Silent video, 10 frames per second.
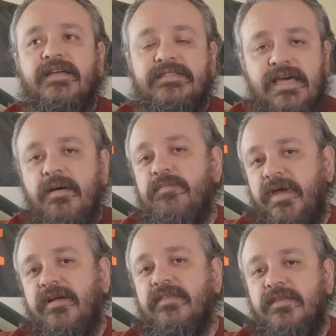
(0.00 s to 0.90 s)
it's not
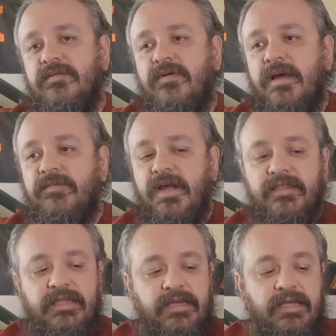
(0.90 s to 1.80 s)
better than the Raptor. I
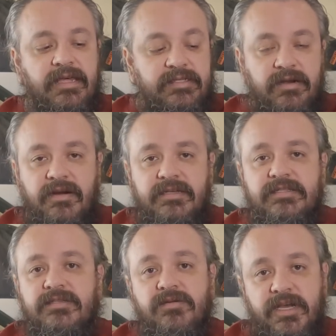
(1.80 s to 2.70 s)
think the
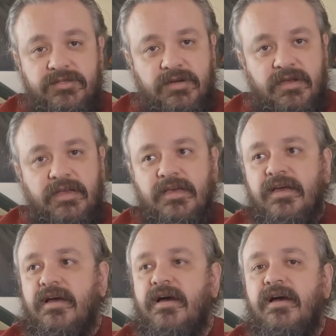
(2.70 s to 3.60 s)
TRX is a great truck.
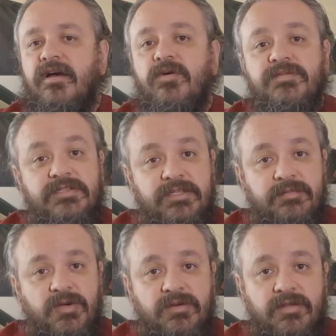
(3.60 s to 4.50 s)
I hope to see
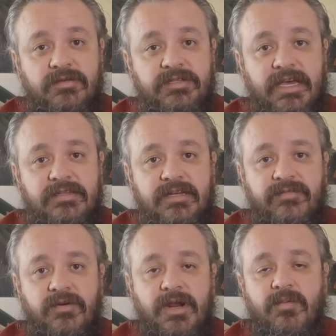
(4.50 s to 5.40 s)
more of those guys
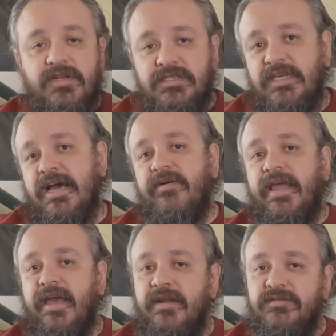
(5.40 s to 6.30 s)
off-road. I want to see how it
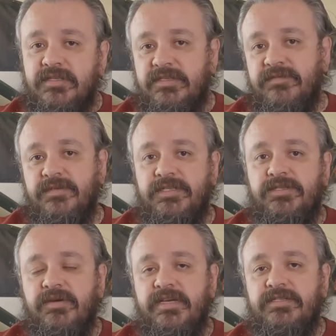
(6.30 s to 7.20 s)
handles in different
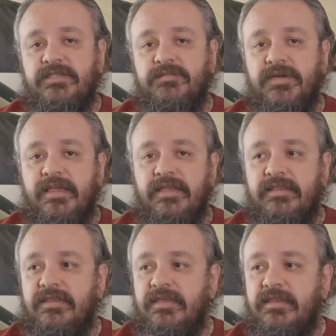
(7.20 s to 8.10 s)
situations, but I
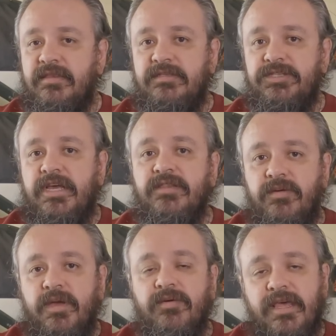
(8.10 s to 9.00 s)
think the Gen
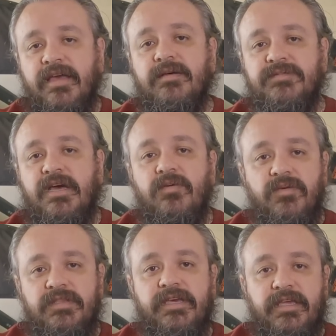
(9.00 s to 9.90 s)
3, when that comes out
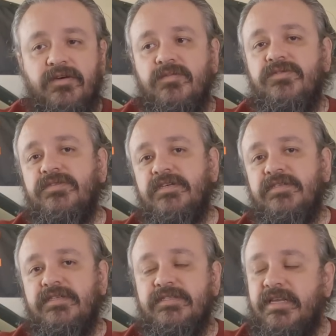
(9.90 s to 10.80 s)
with the EcoBoost
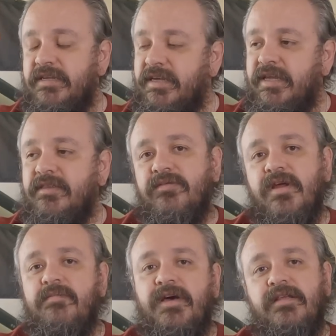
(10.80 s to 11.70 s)
engine, is going to kick the
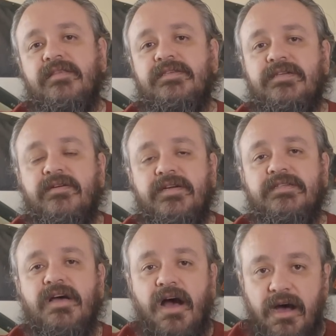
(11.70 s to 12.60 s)
crap out of the
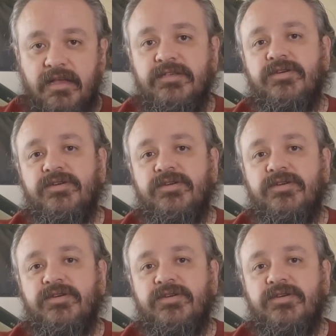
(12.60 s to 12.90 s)
TRX on the